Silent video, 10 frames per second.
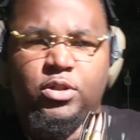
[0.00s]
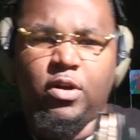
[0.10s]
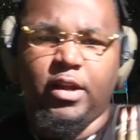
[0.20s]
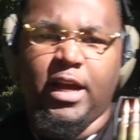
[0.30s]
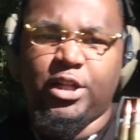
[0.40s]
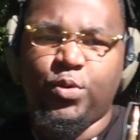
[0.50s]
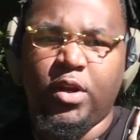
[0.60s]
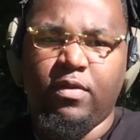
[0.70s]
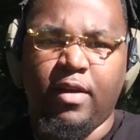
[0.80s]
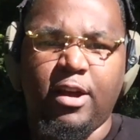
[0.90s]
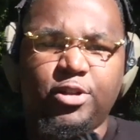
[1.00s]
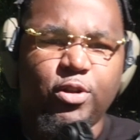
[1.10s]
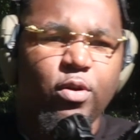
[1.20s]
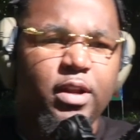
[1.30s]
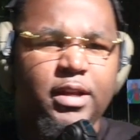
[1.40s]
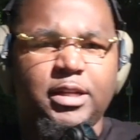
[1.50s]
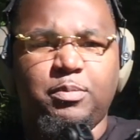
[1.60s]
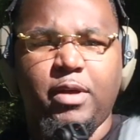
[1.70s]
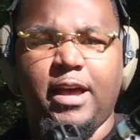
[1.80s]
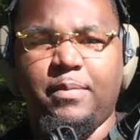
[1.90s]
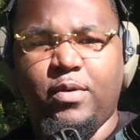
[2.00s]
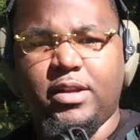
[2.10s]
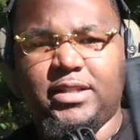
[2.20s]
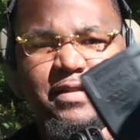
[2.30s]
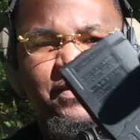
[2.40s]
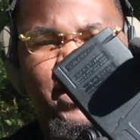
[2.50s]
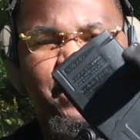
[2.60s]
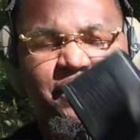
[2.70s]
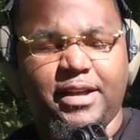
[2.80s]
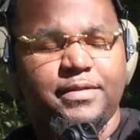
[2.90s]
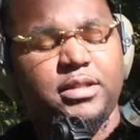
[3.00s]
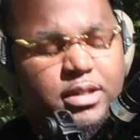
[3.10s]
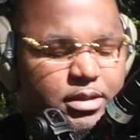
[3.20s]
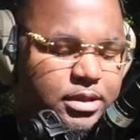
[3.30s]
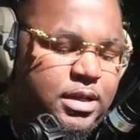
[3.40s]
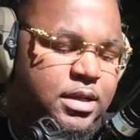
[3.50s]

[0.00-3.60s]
So I already got 20 rounds loaded in this bad boy. It's at 5.56.